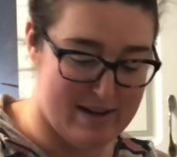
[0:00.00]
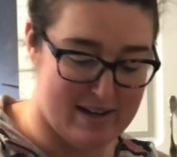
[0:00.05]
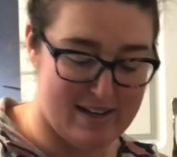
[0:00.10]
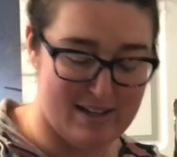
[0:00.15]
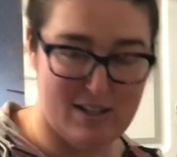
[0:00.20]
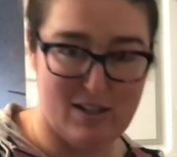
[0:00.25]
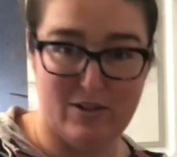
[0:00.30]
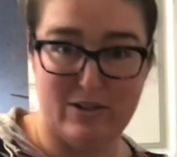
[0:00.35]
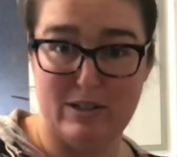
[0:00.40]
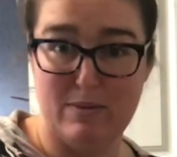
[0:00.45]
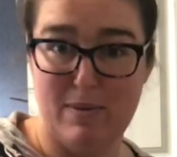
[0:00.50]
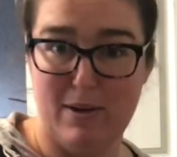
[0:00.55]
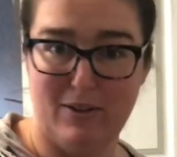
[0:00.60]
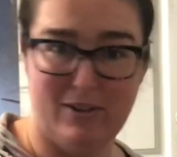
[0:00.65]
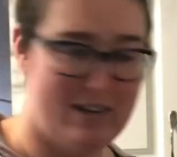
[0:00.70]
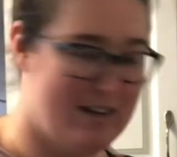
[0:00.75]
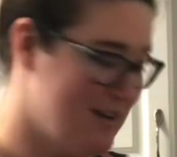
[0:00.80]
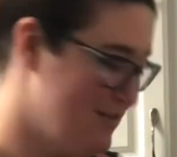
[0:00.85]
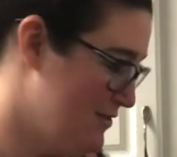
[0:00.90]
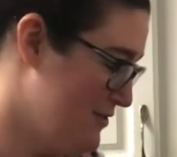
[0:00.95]
so it's melted
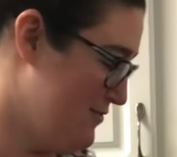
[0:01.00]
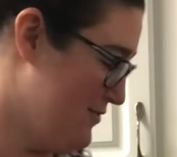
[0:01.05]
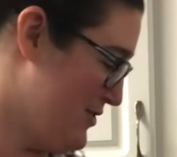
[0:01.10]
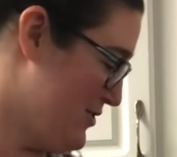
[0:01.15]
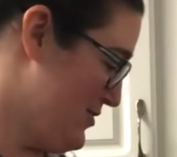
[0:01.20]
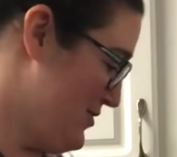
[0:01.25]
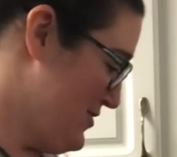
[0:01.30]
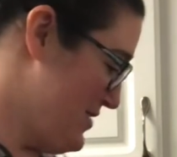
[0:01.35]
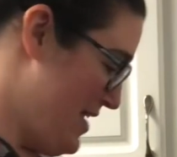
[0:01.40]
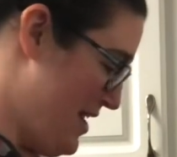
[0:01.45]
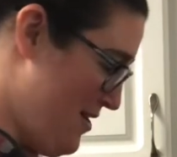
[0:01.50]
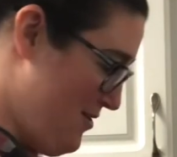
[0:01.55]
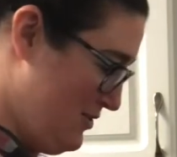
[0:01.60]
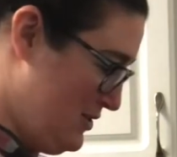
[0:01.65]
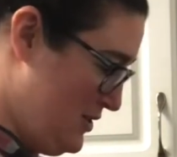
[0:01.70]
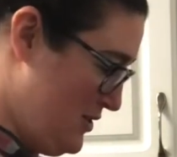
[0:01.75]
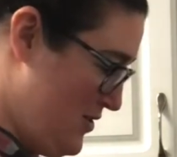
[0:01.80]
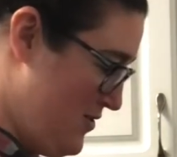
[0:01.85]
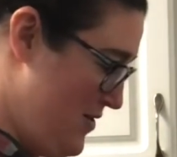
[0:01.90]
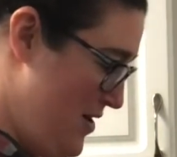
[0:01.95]
even further now.
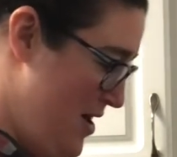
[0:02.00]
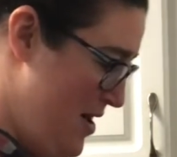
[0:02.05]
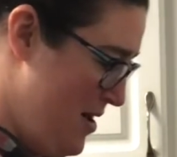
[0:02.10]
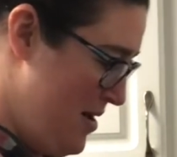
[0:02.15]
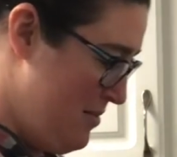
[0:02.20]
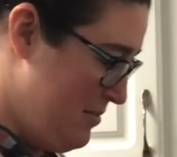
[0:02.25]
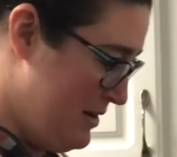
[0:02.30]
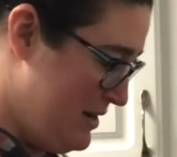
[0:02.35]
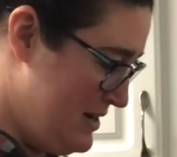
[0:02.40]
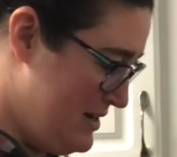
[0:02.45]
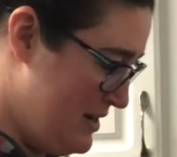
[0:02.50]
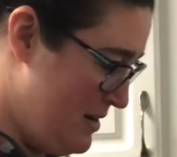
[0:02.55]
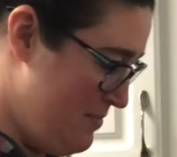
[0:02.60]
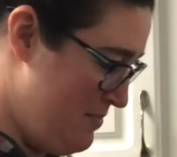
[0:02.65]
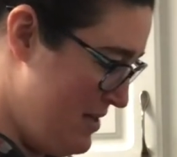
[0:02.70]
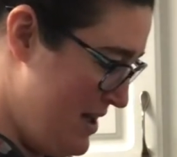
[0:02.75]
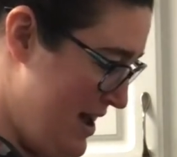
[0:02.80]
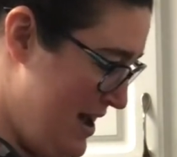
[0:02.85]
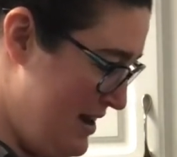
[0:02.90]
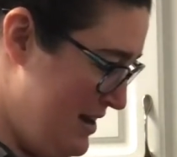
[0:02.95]
So I'm gonna dump
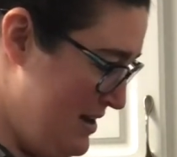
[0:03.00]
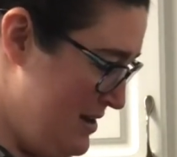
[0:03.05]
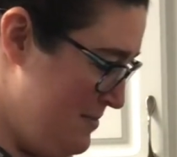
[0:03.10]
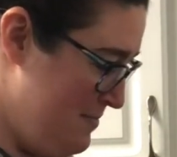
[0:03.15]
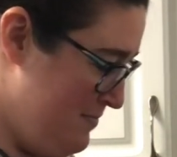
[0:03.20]
that in.